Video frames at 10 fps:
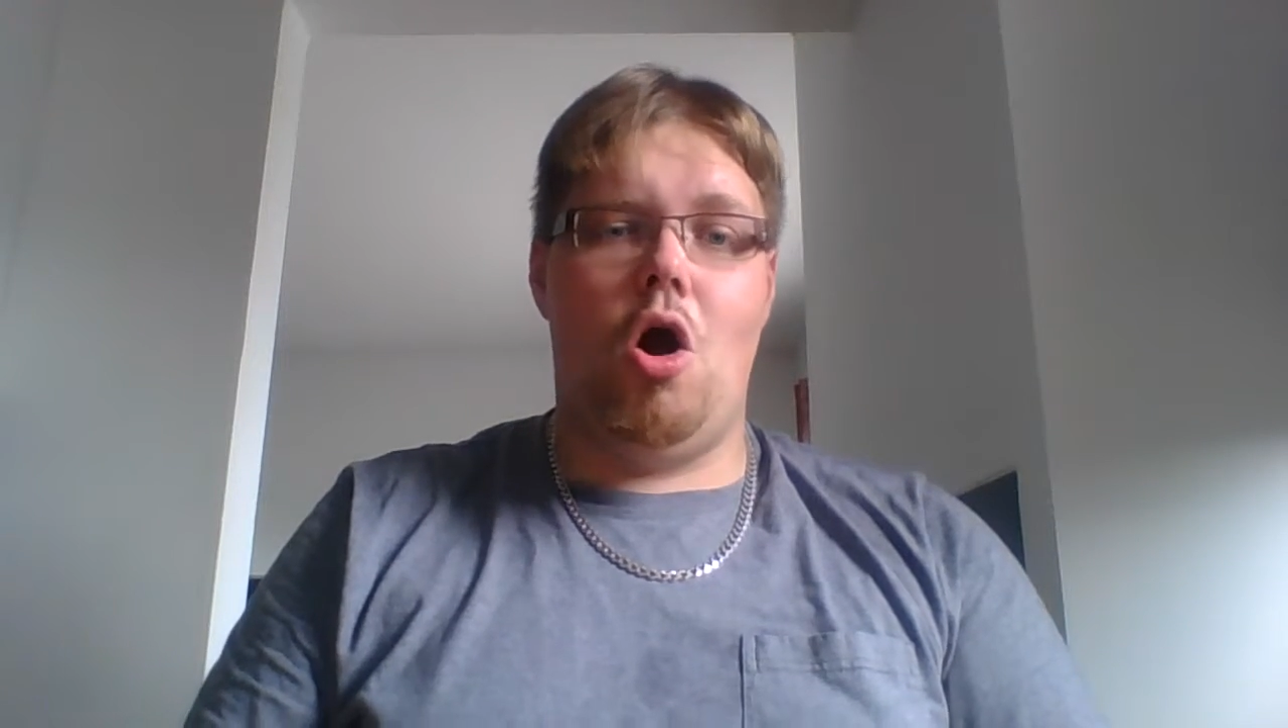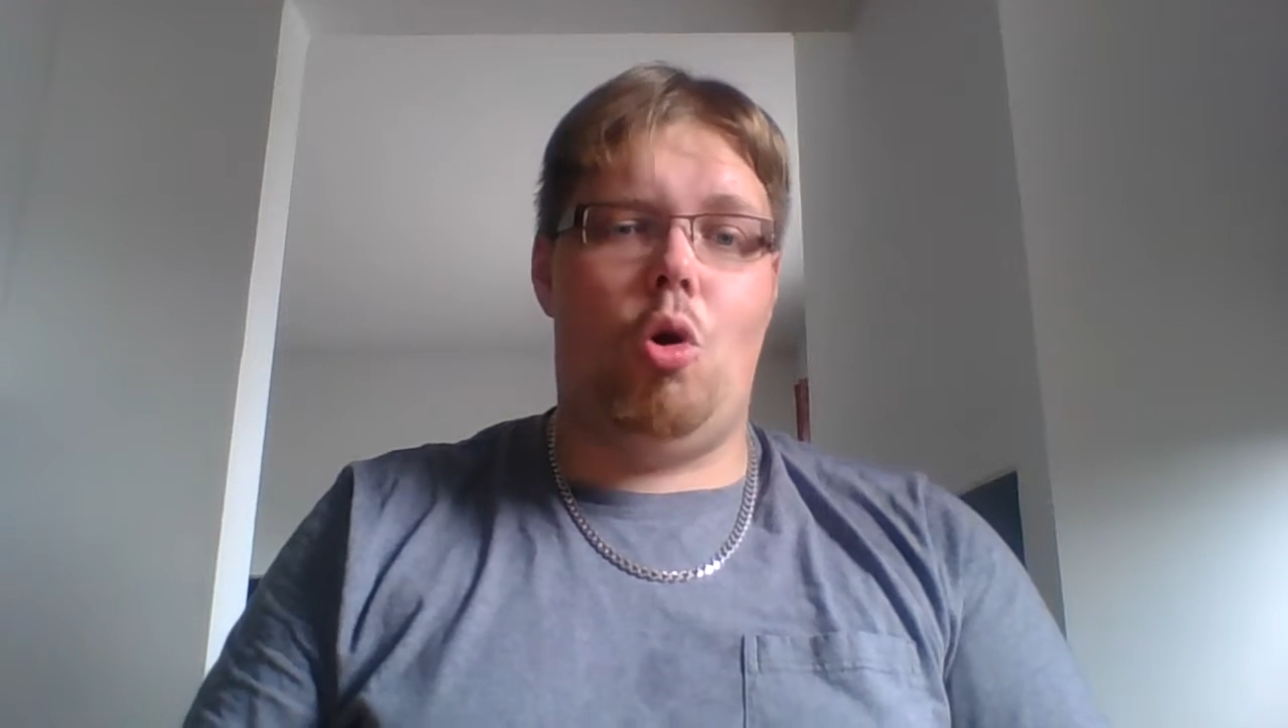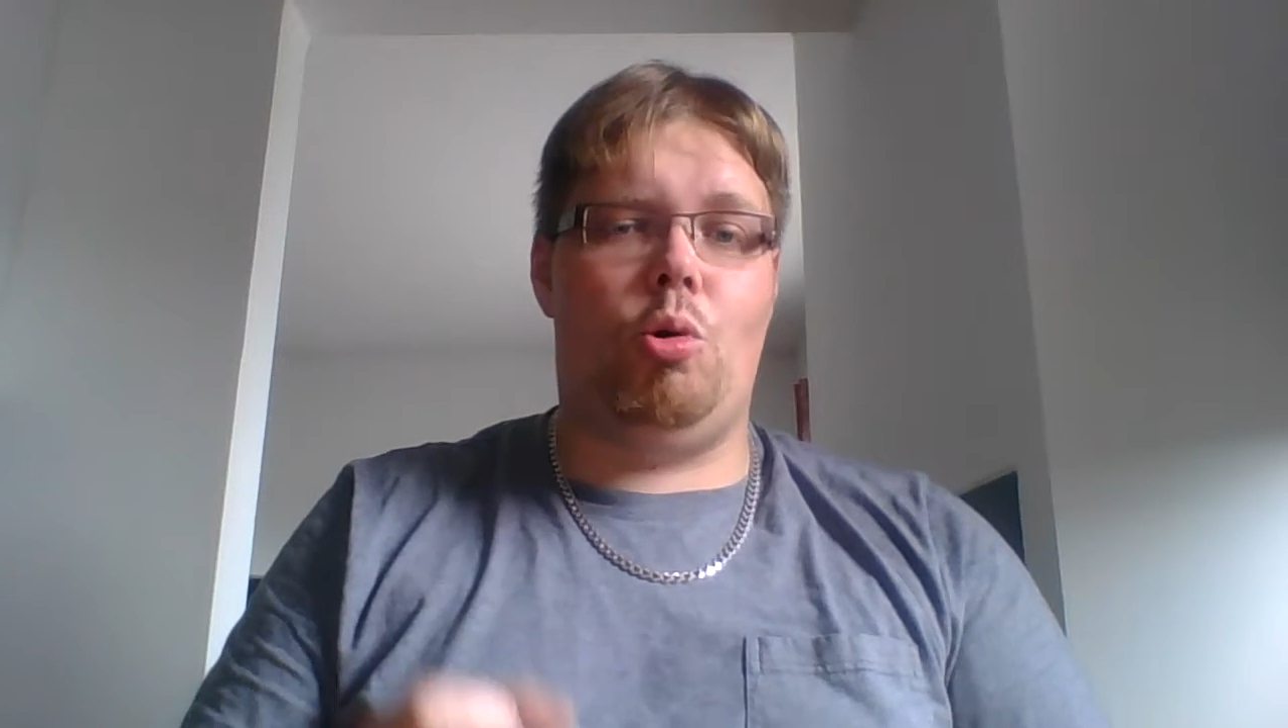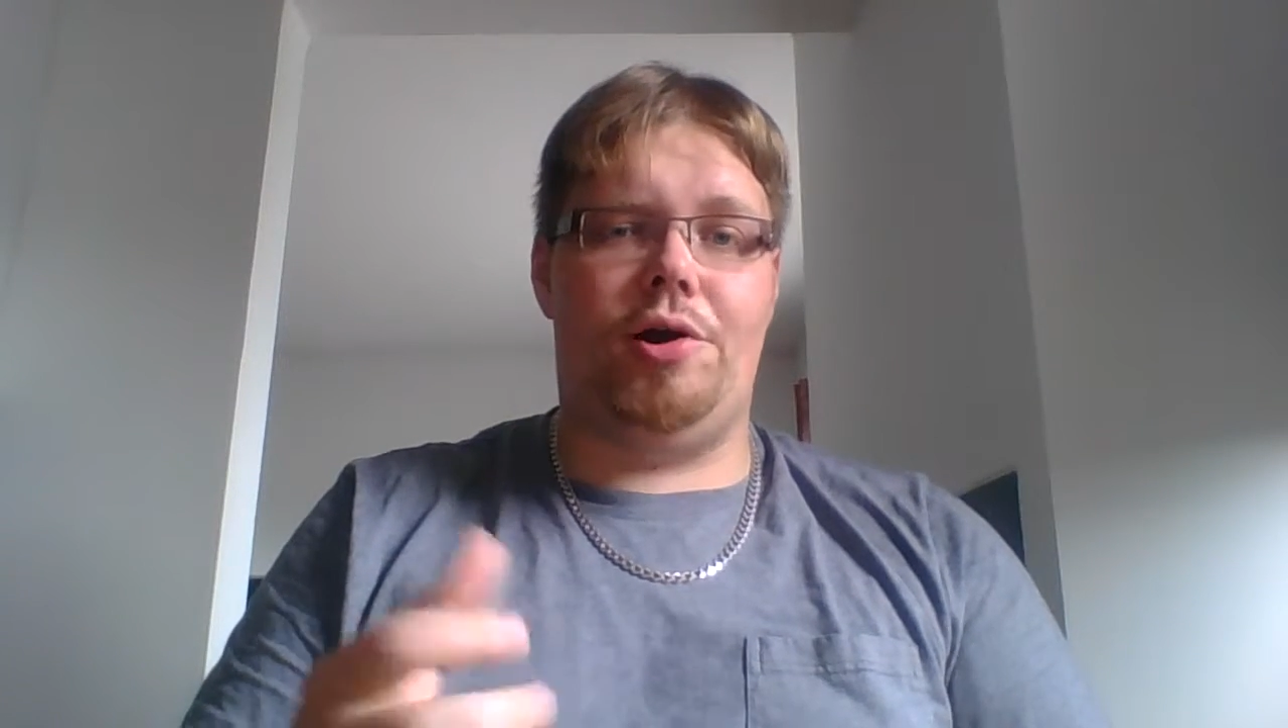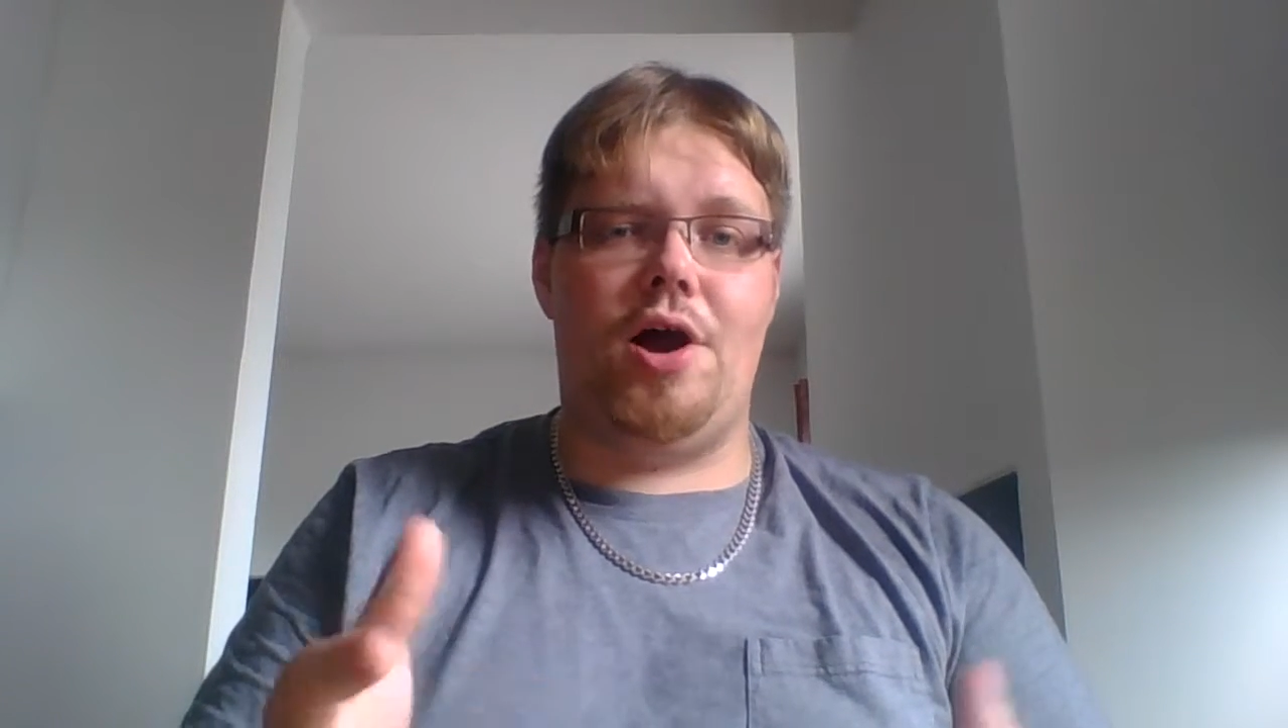
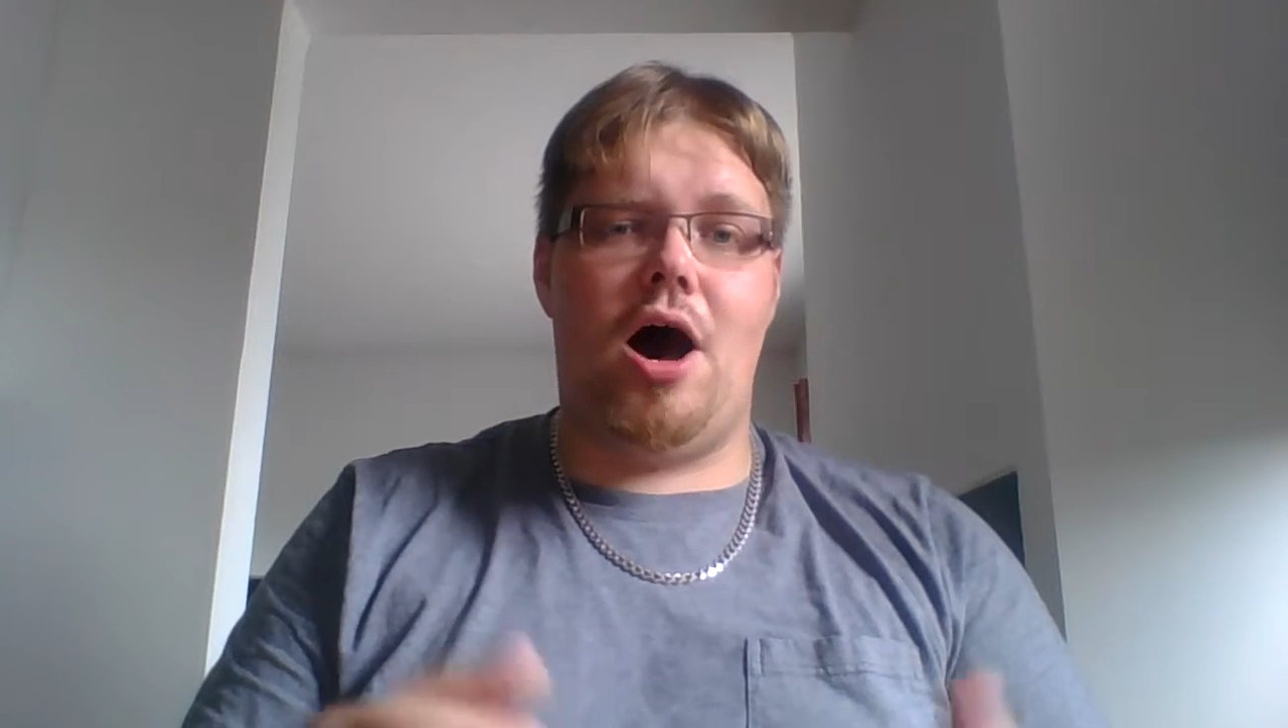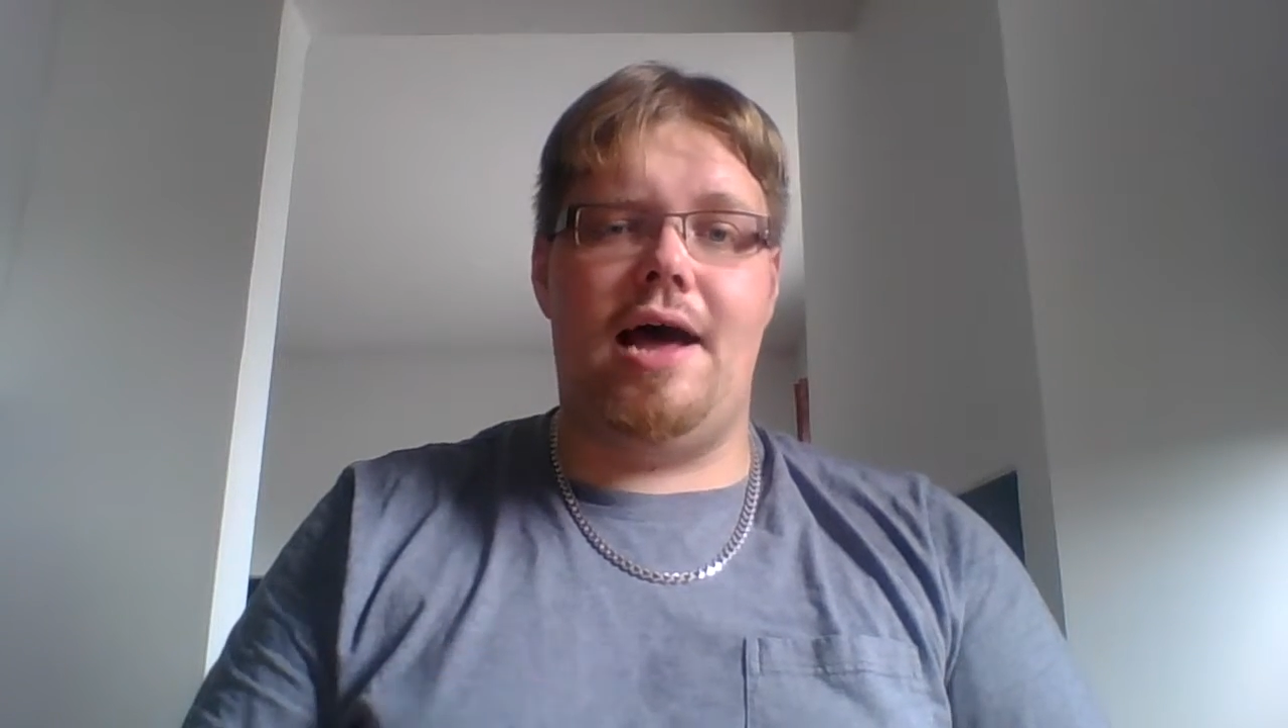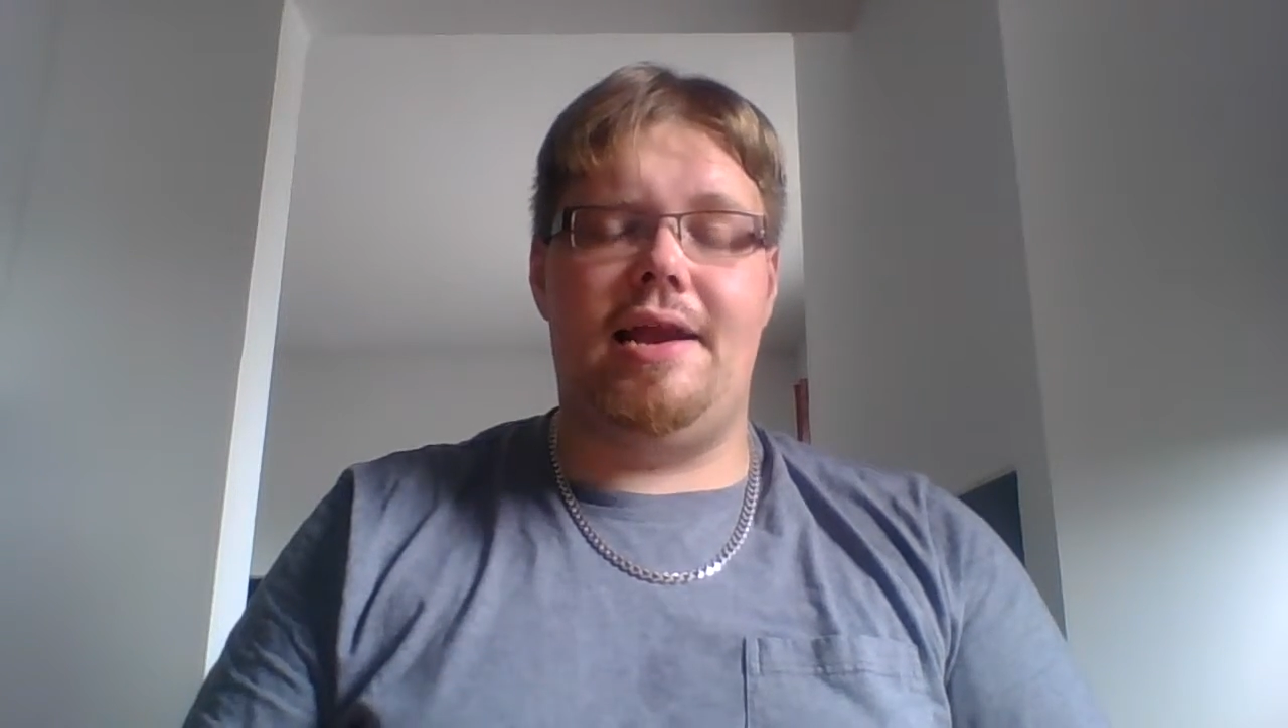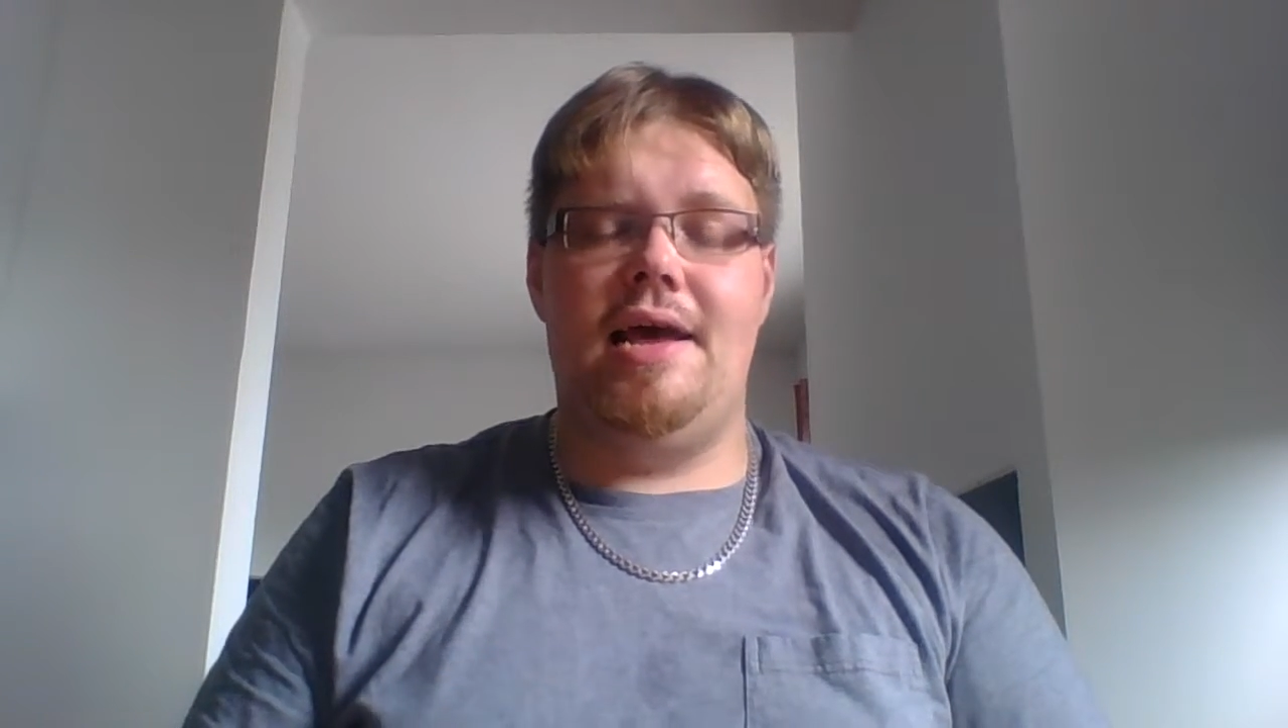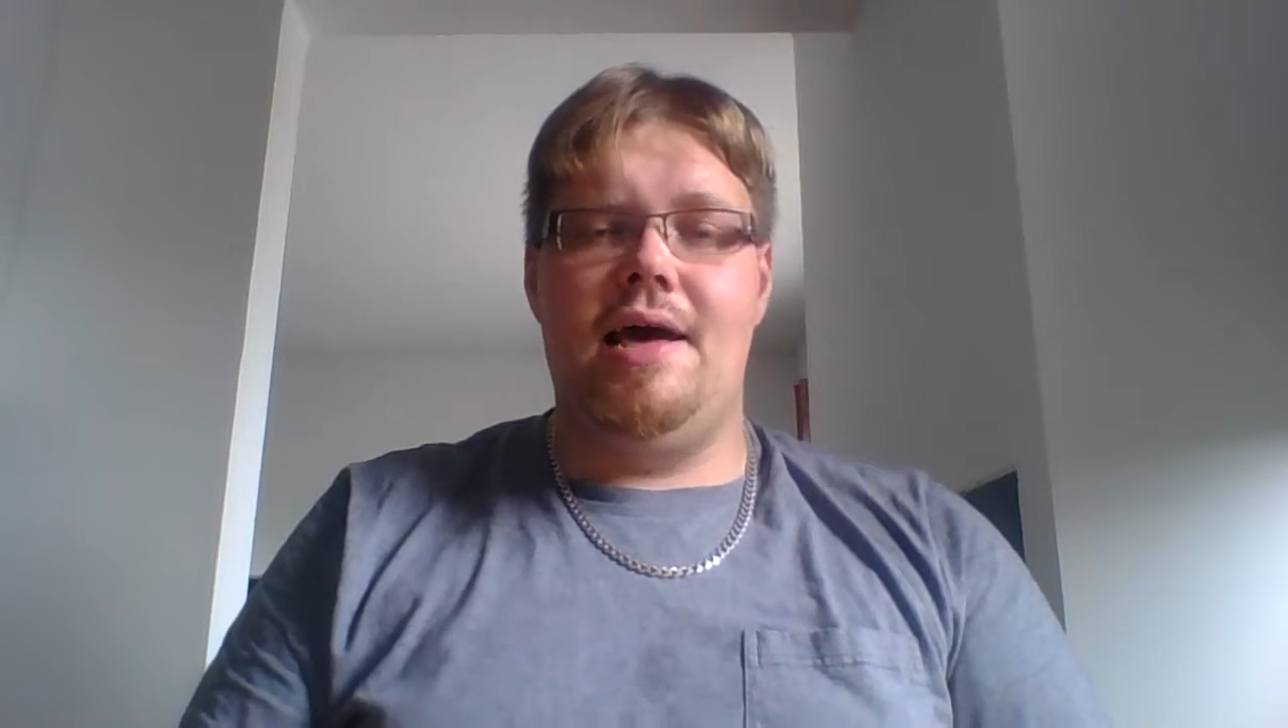or not.